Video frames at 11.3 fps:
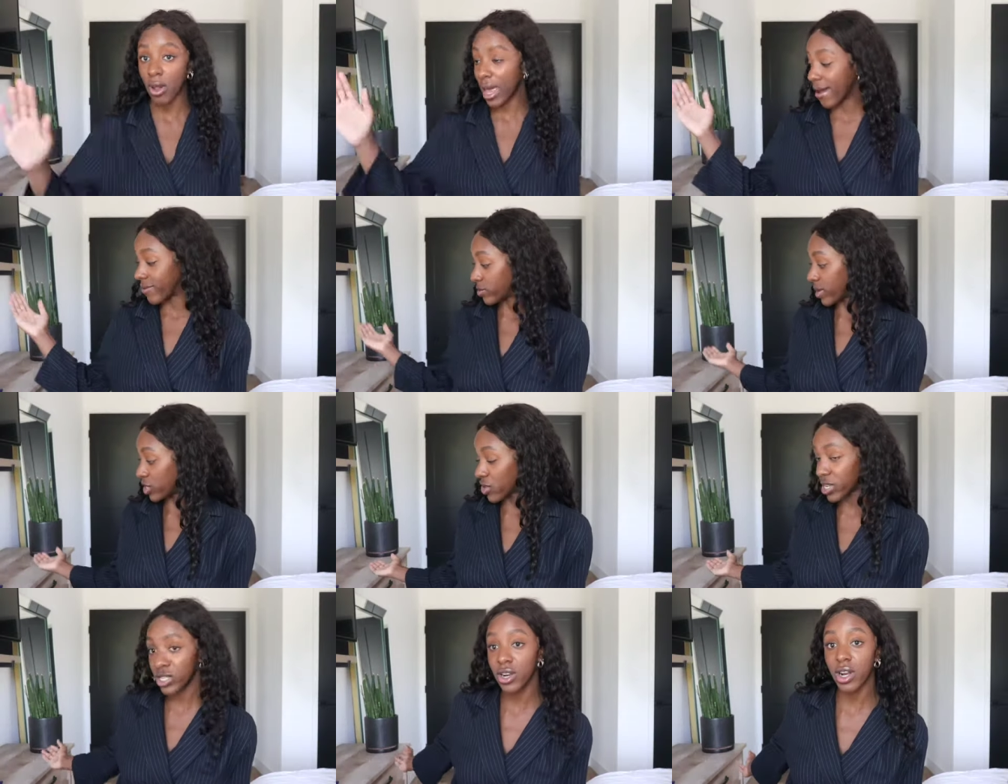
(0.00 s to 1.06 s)
All I have is my
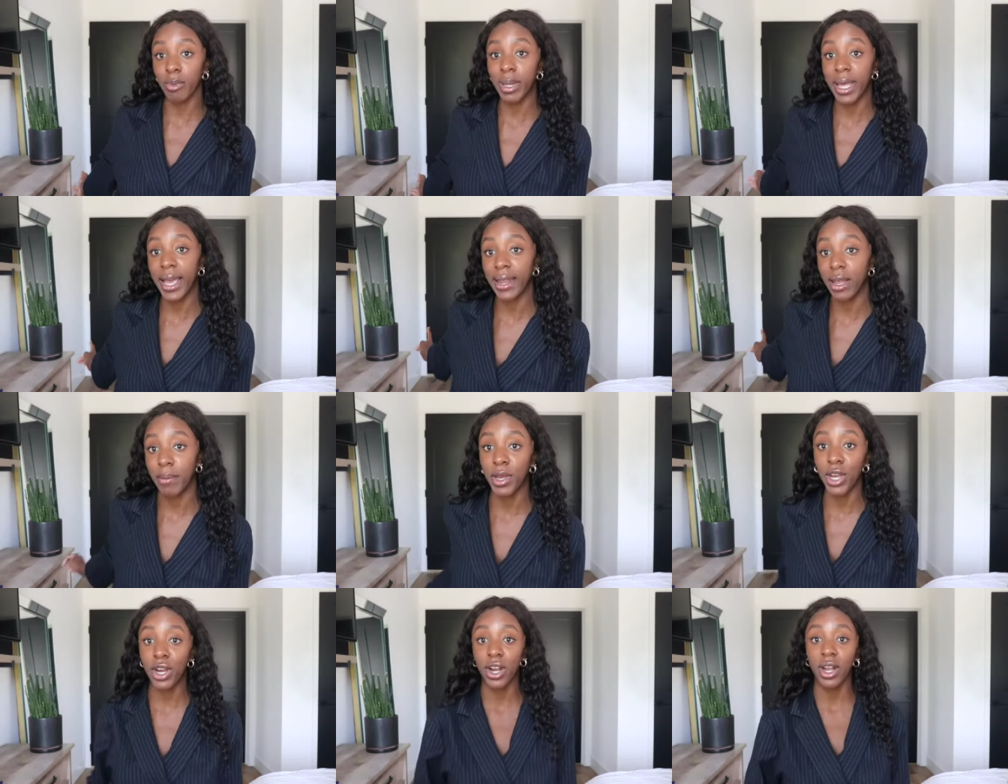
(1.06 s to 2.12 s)
dresser, a plant, a
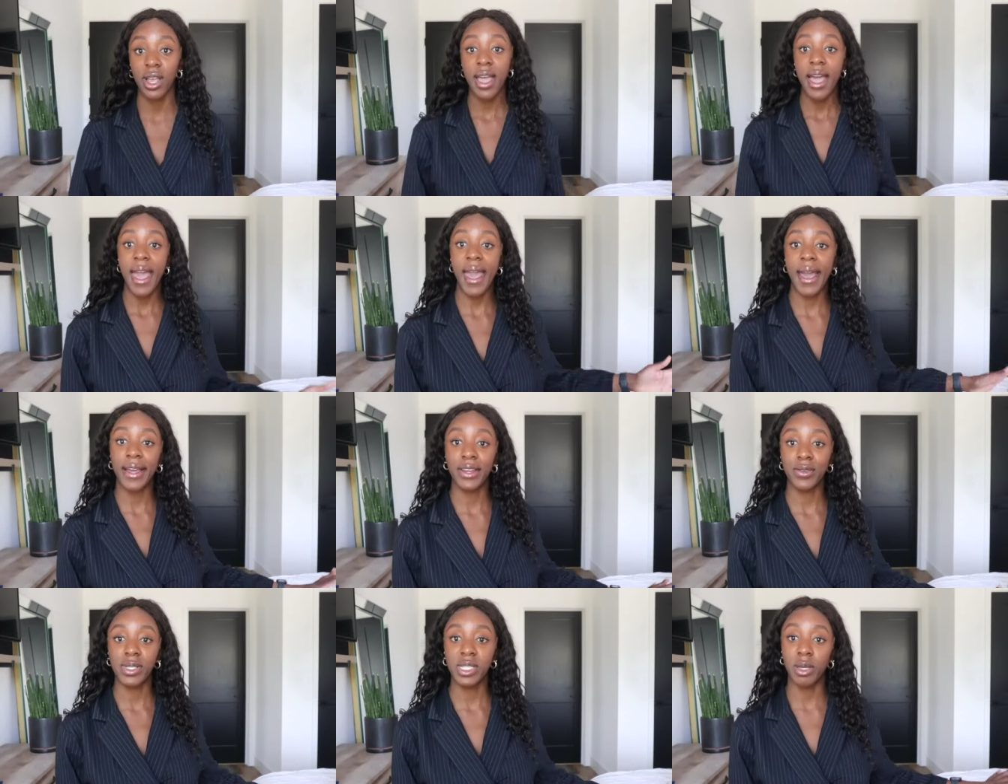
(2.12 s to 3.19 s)
mirror, and
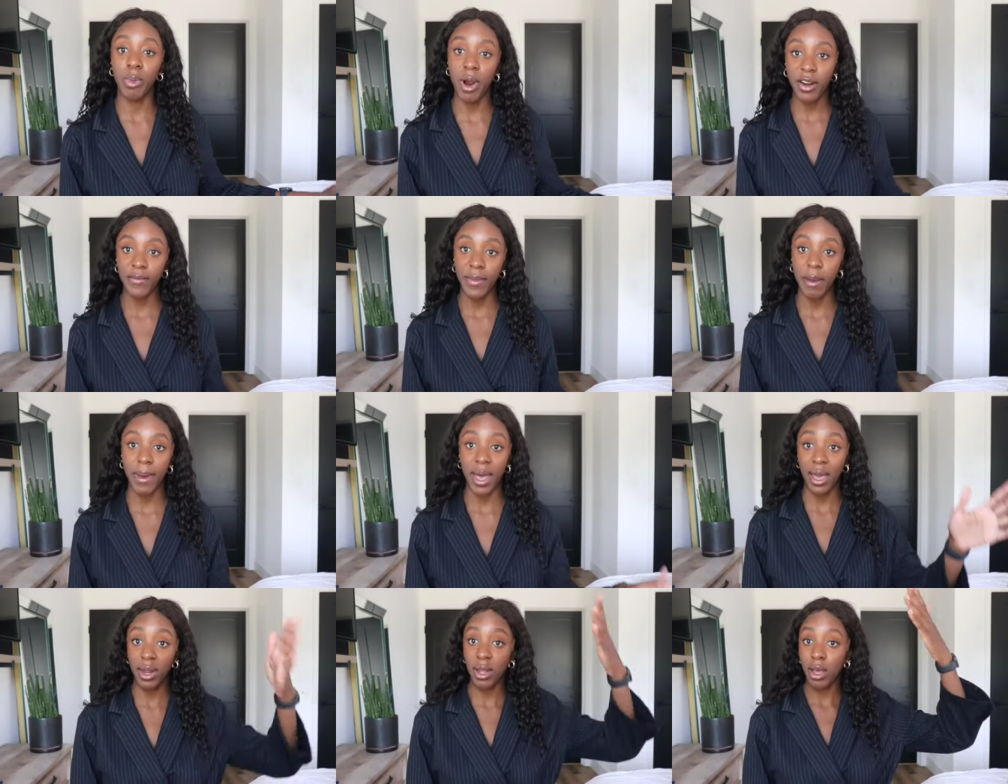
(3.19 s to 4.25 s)
you can see part of my
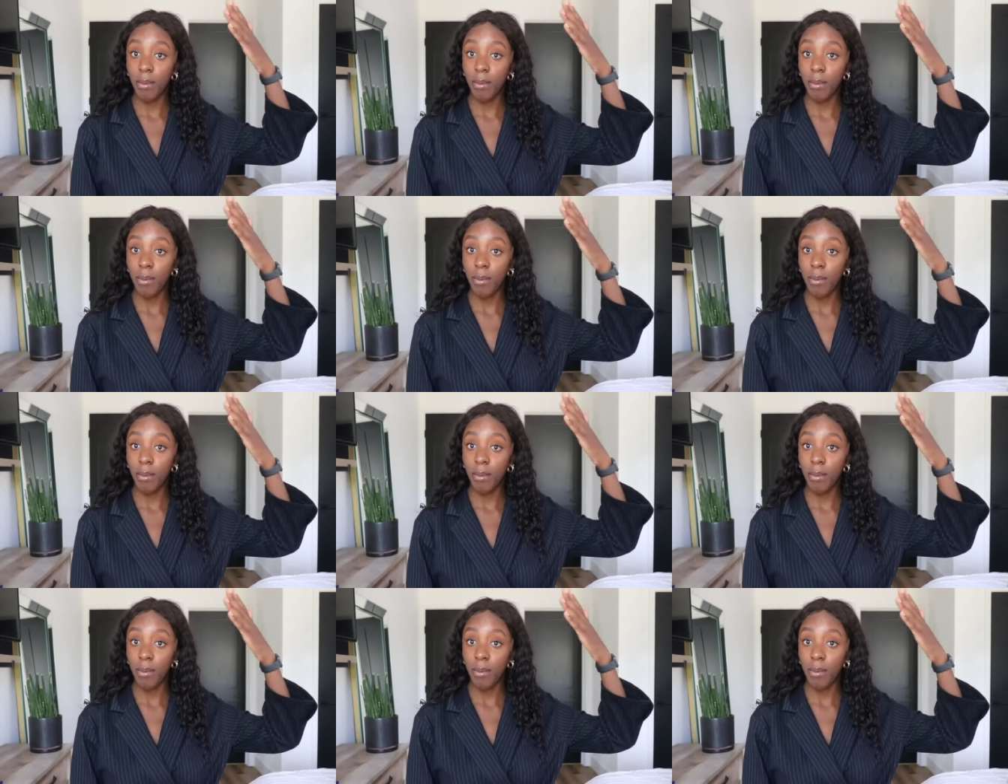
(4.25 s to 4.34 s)
bed.